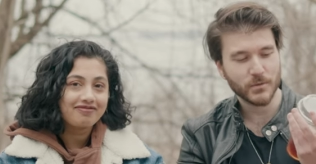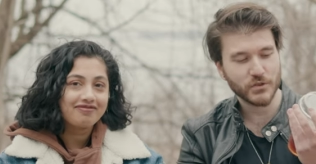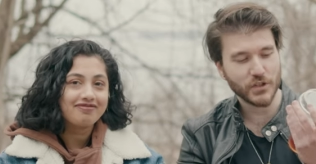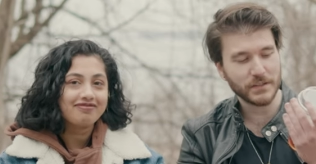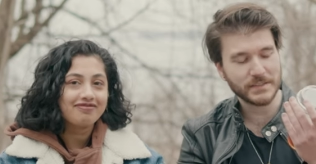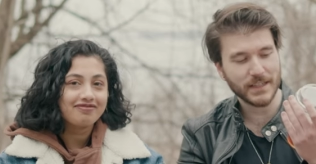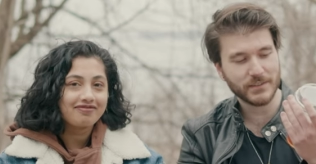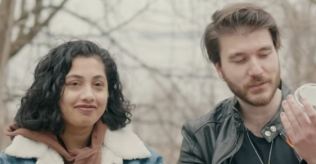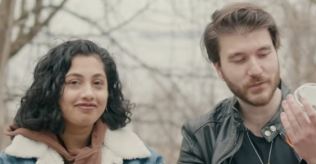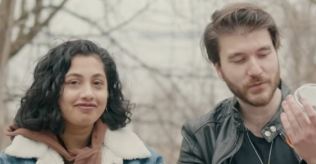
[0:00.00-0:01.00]
Speaker 1: Shouts
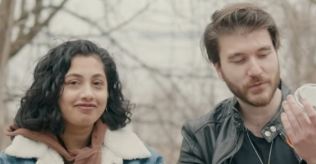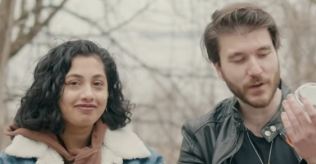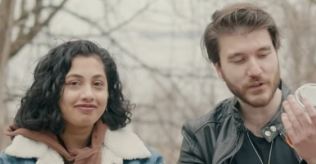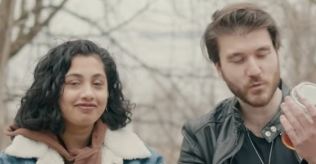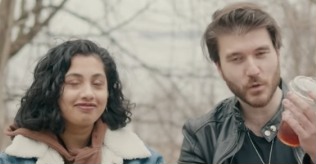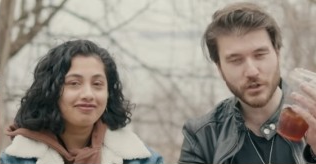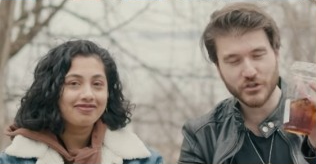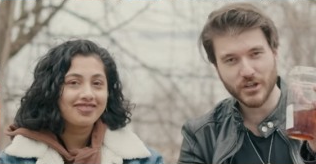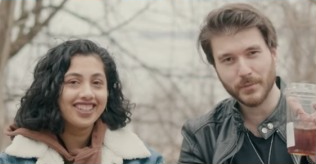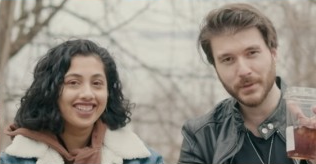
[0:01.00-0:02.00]
out to French
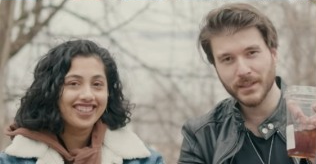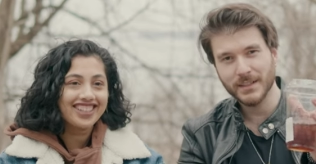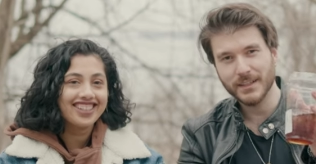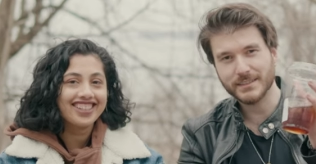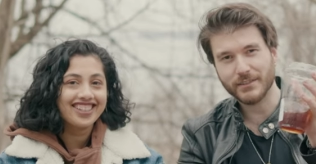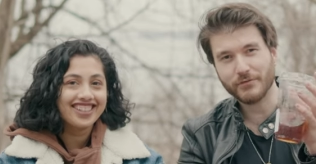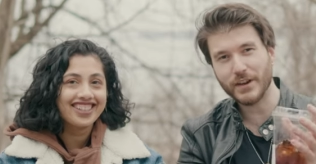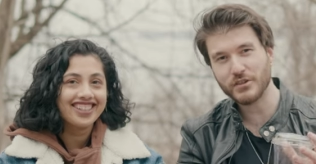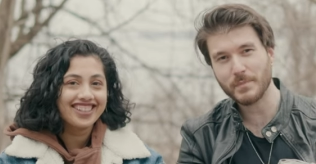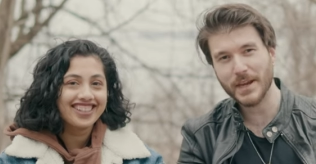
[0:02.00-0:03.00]
Workshop. It's a
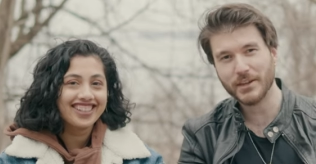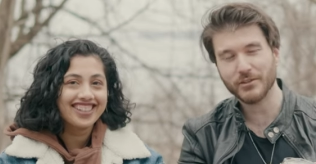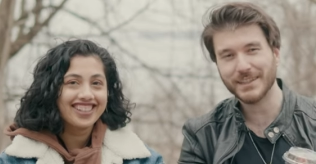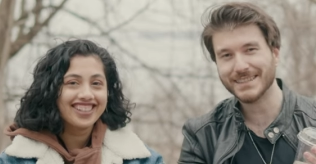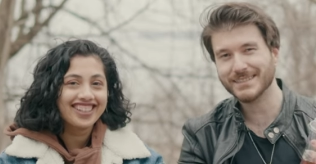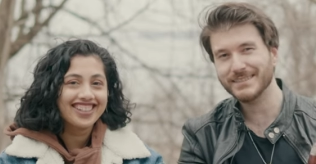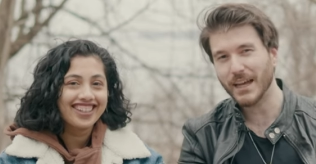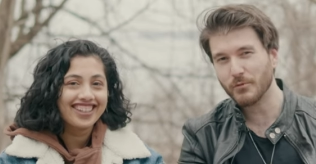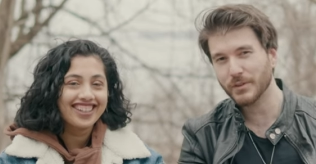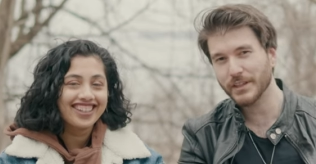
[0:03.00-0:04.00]
French bakery that's
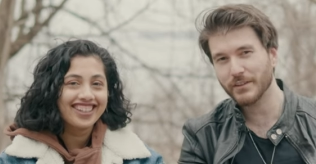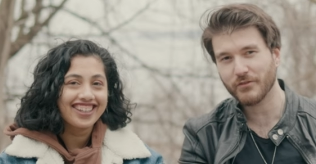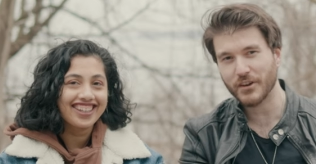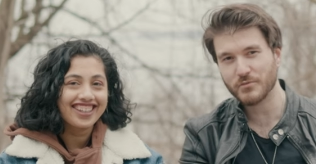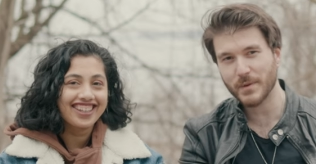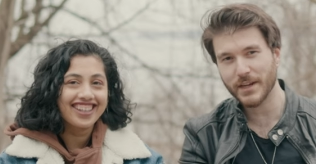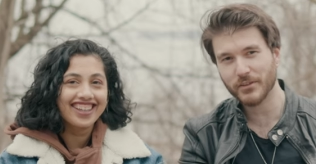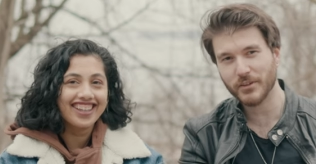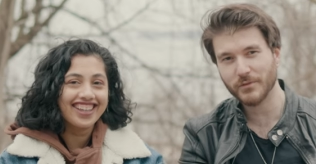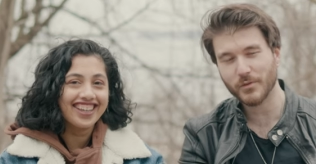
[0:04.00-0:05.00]
not really a French
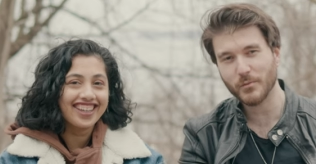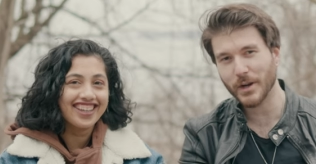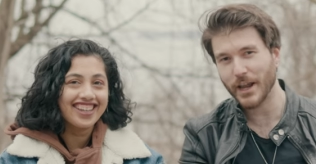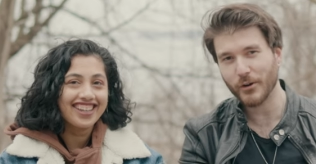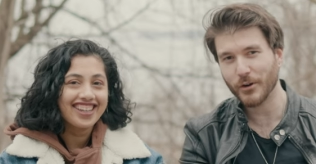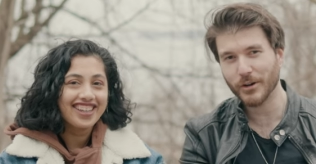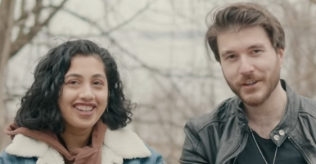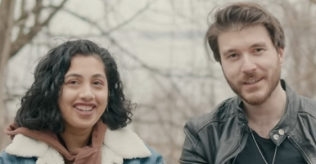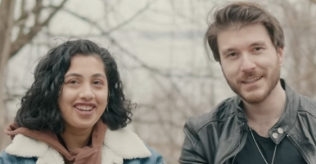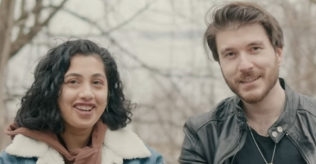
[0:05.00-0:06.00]
bakery from what I heard,
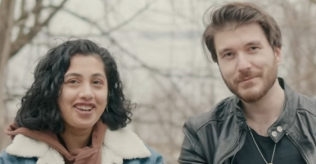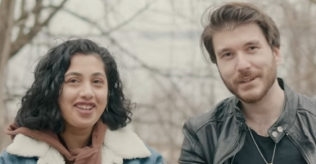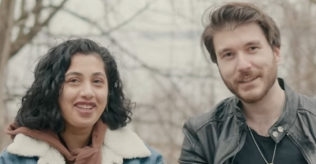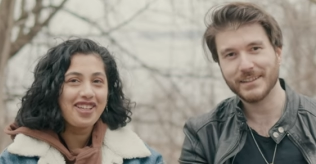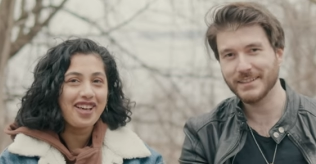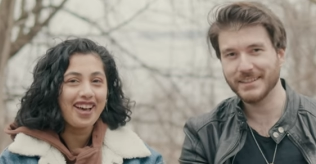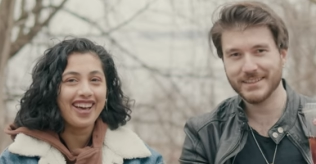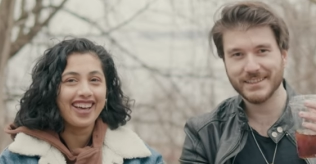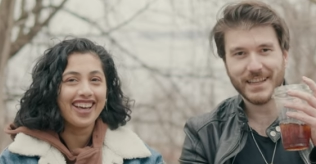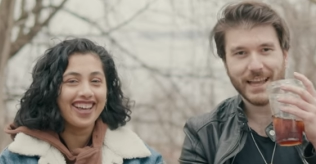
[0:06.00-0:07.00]
but
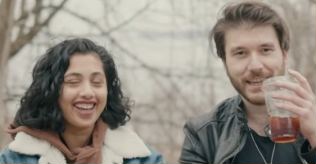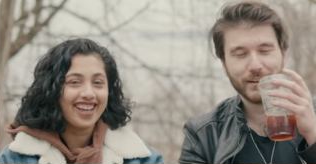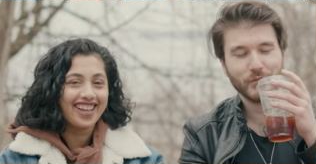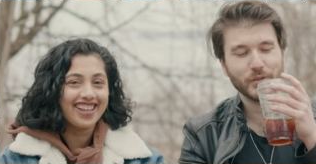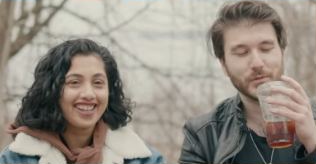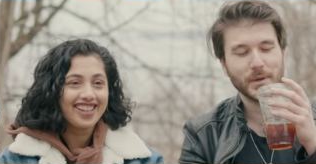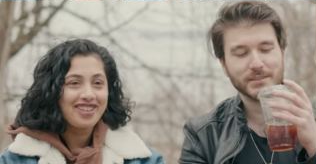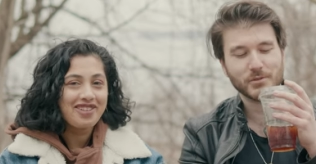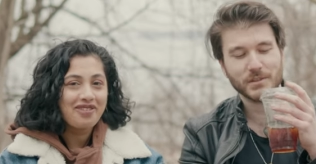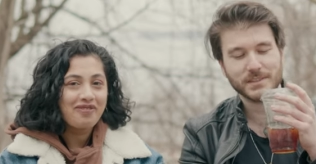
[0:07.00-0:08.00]
I can't reveal my
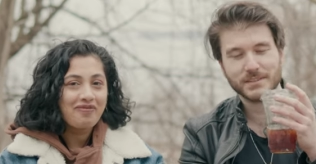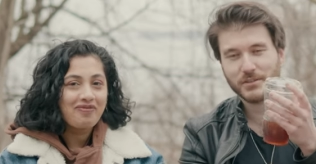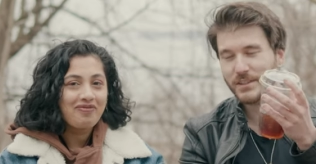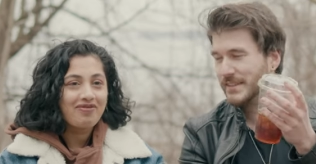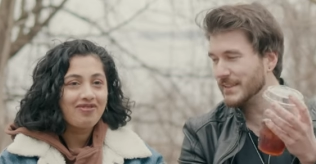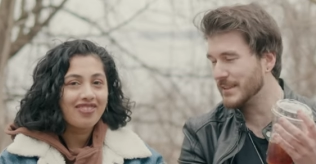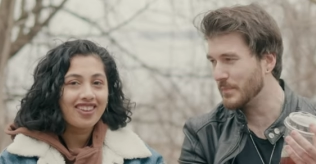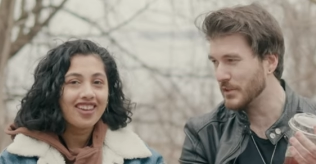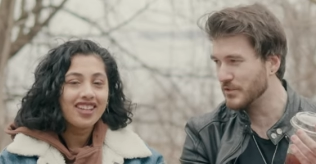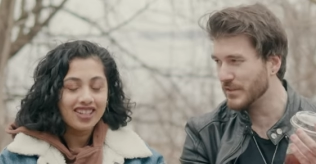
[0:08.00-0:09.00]
sources. So let's take
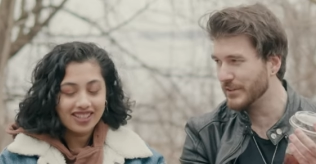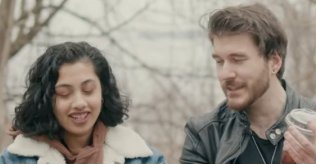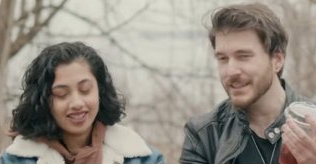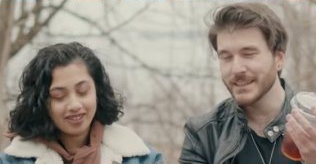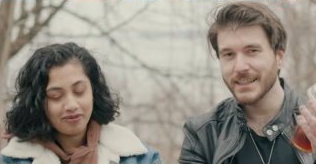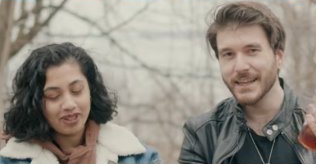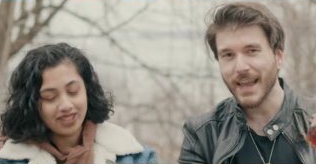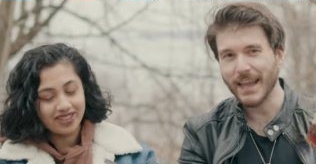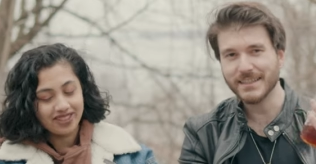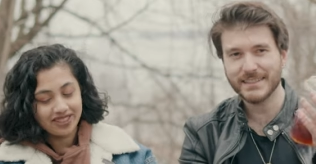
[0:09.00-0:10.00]
some pictures of let's it. Let's take some
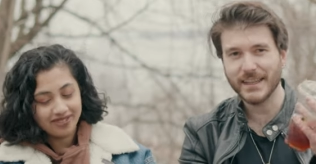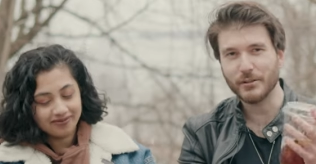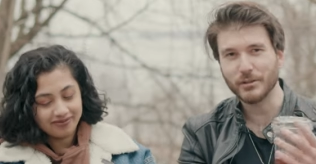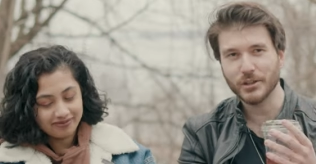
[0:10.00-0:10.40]
pictures. And see how it